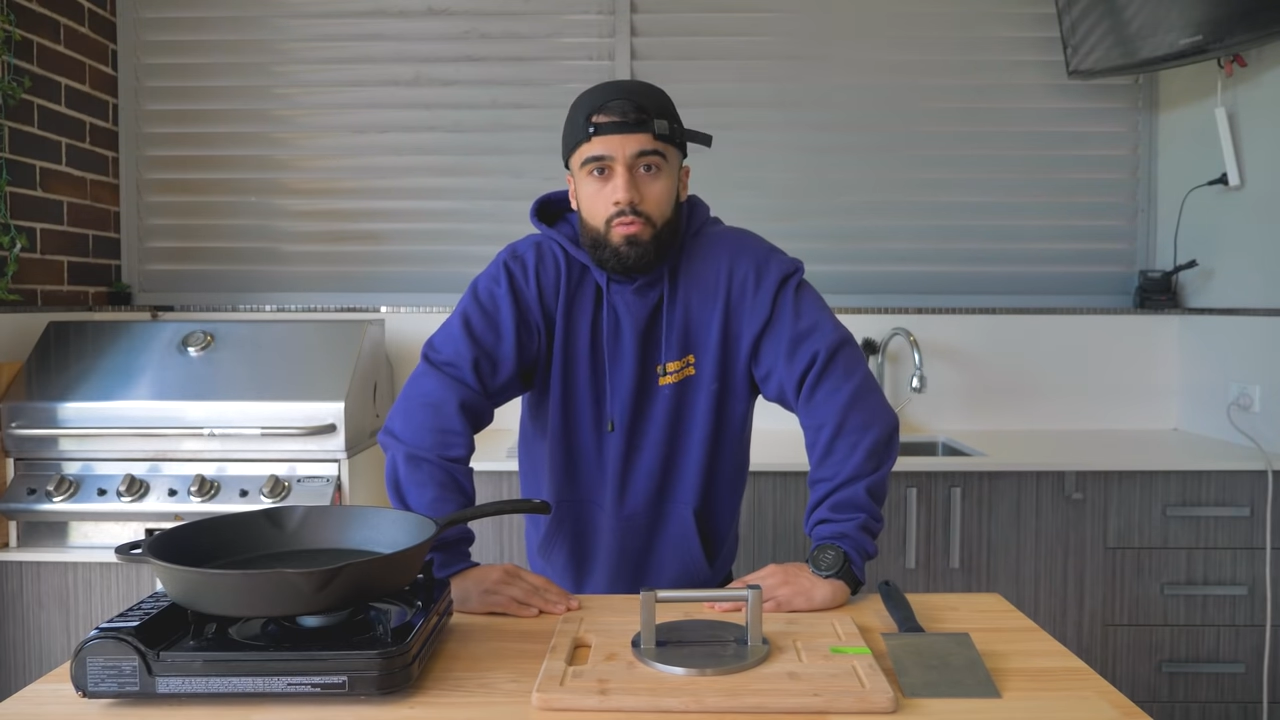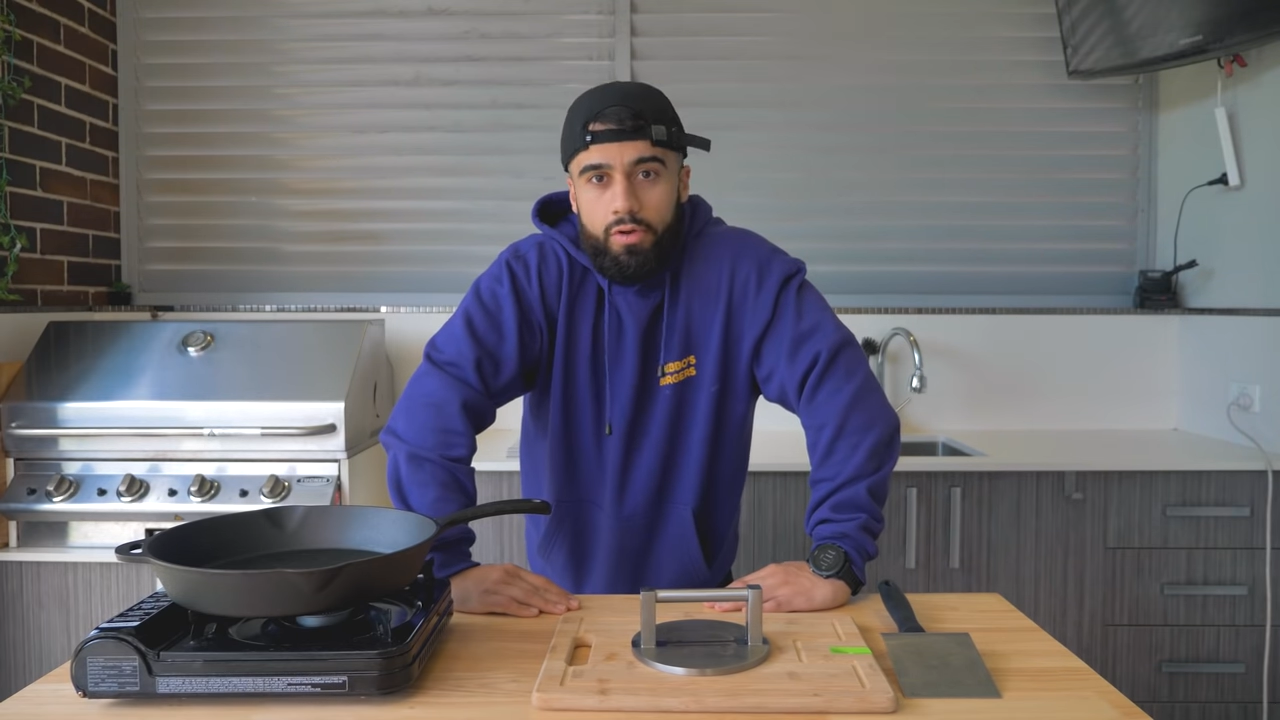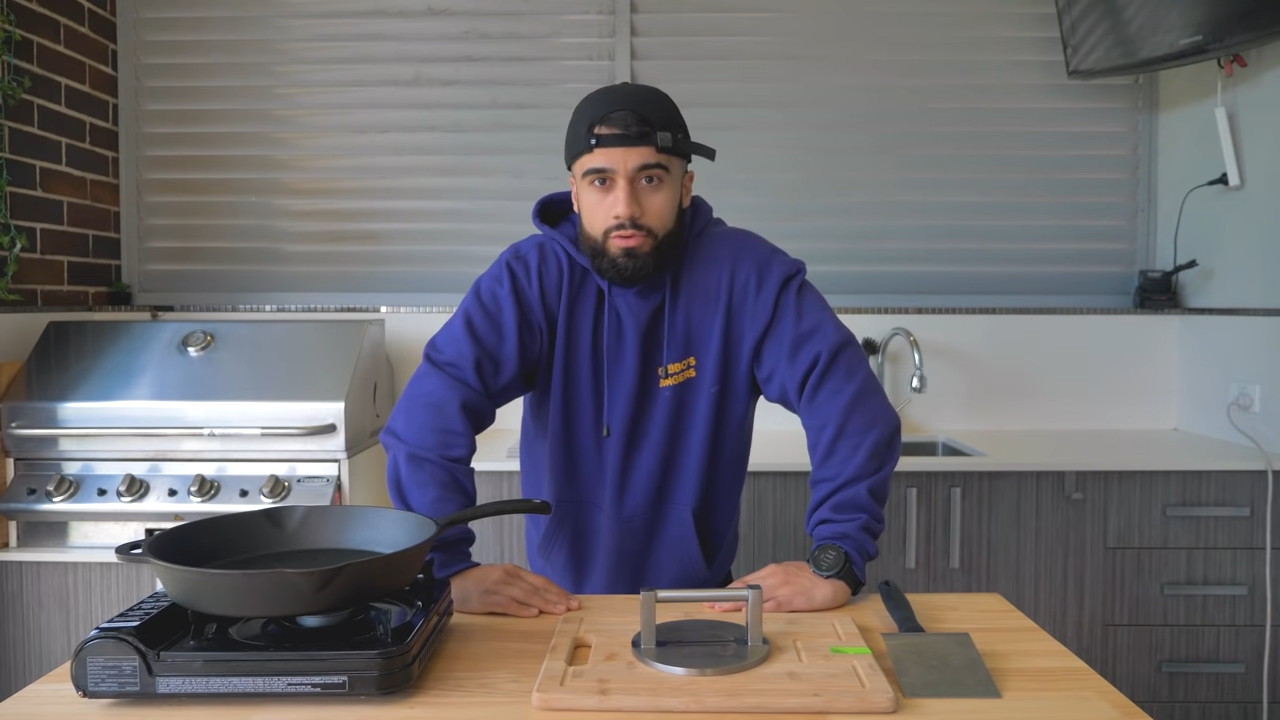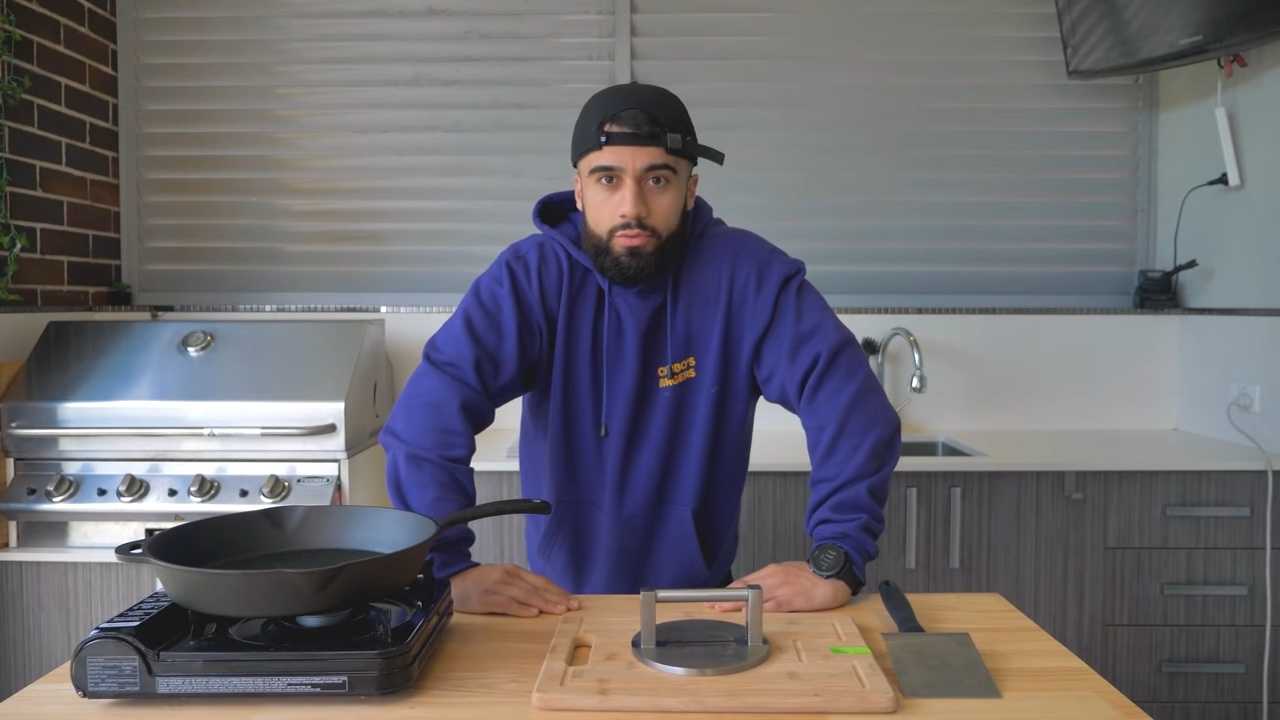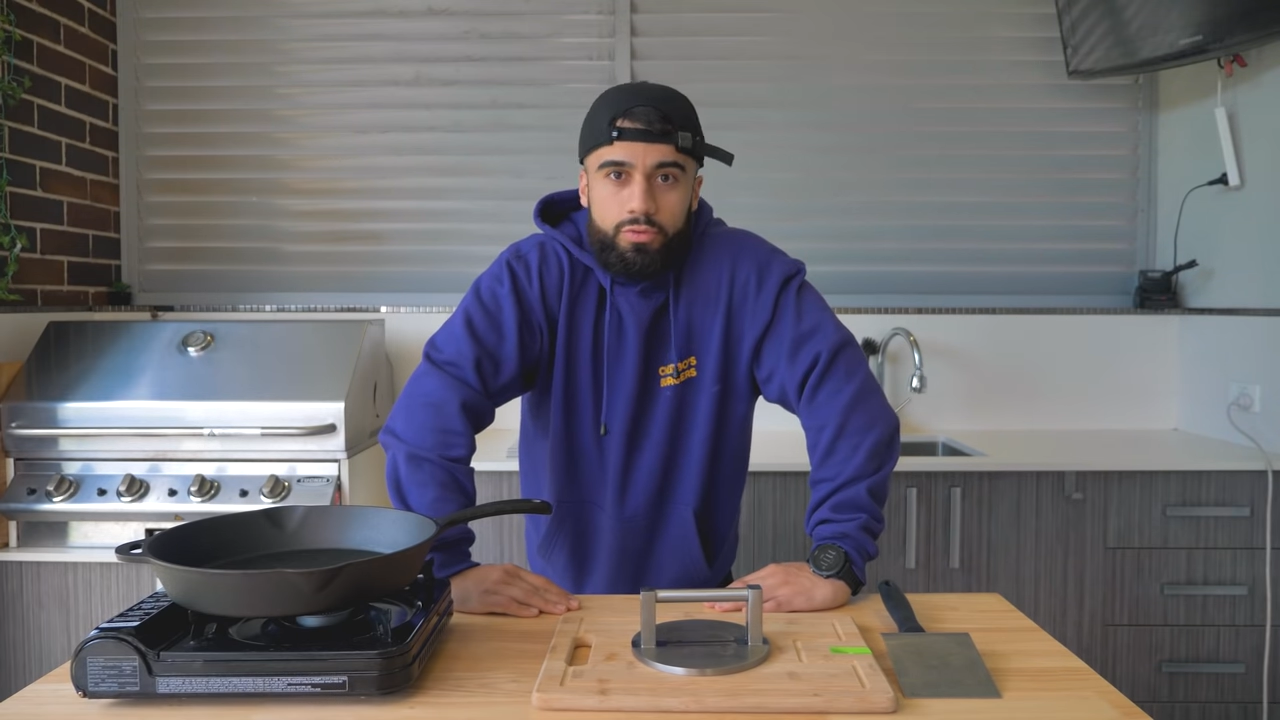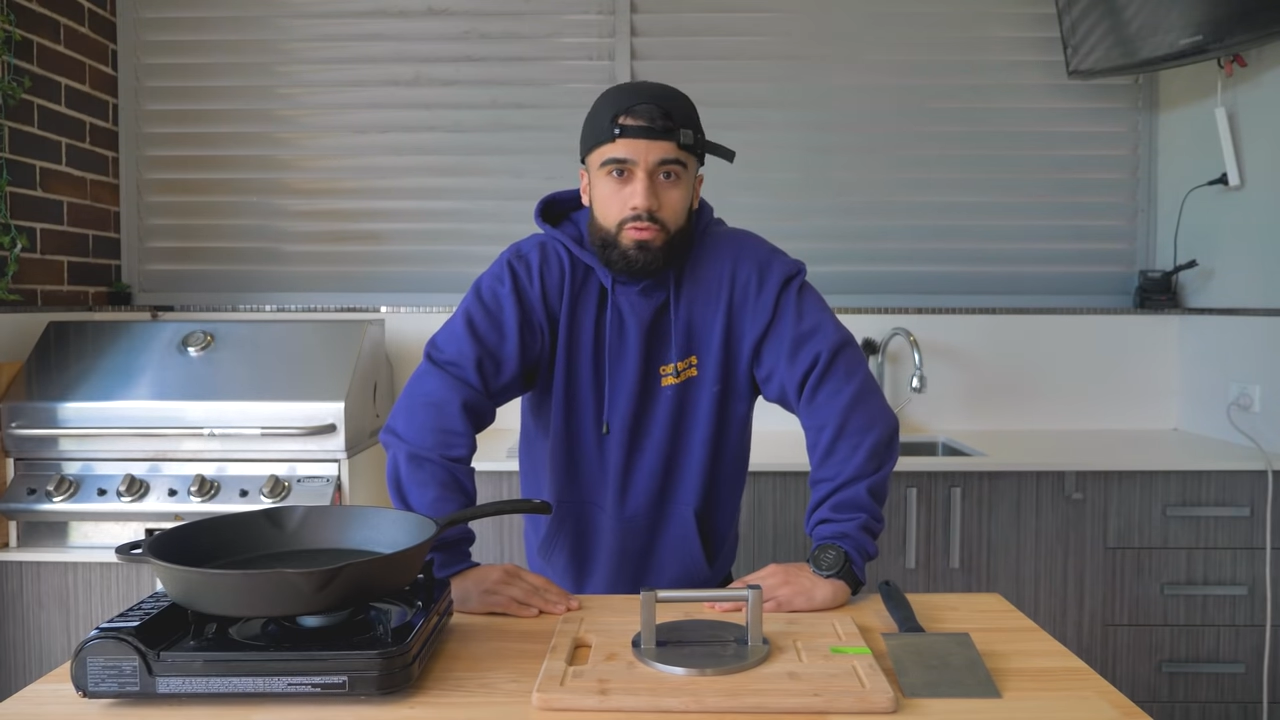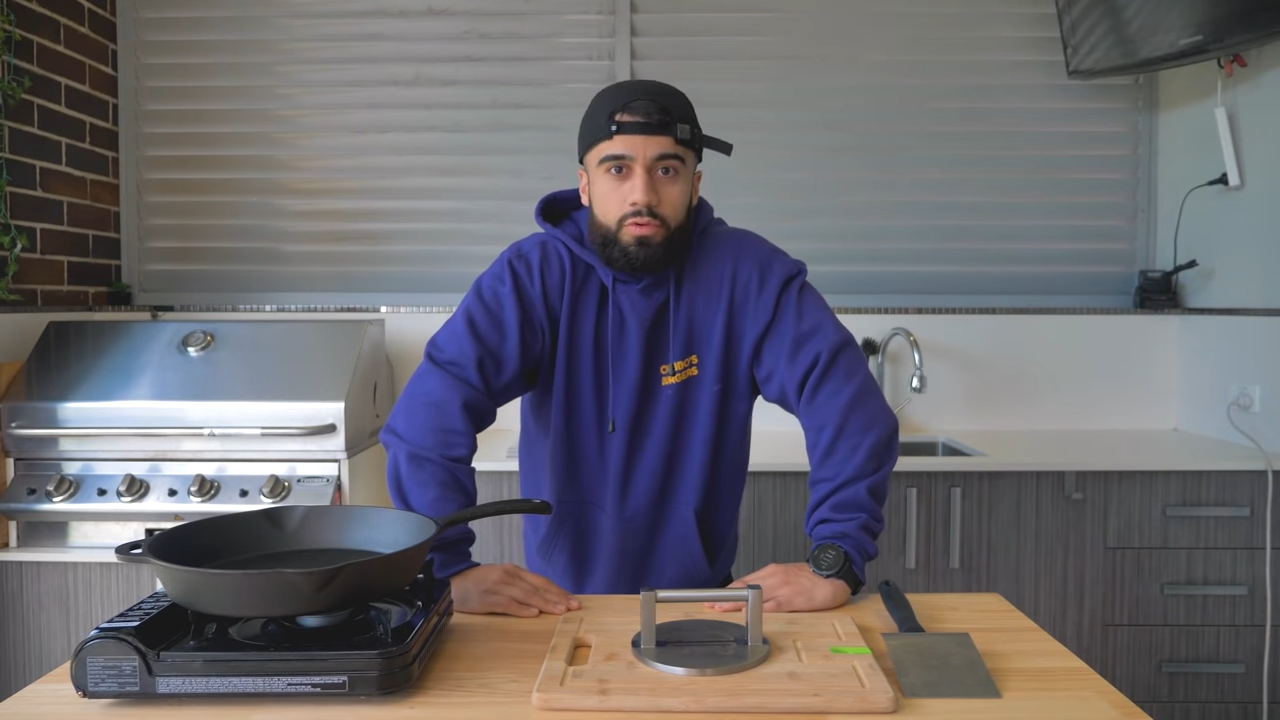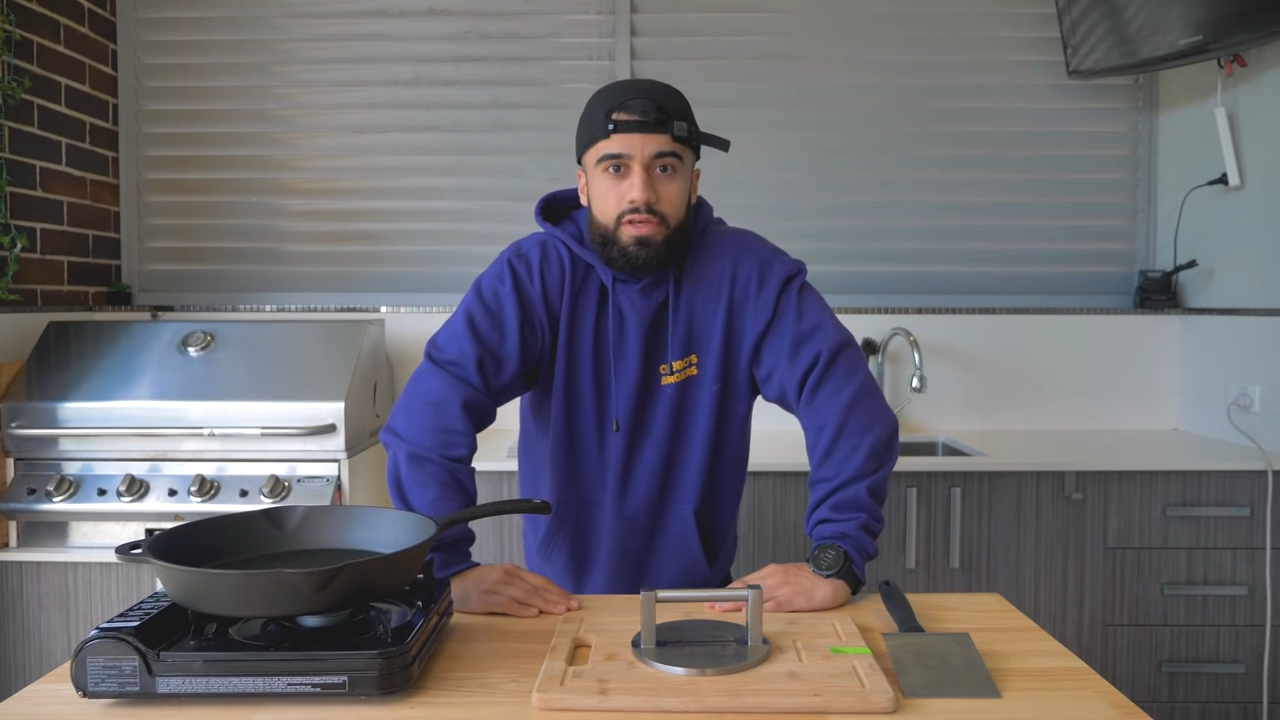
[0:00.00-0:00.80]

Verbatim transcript: run through it all,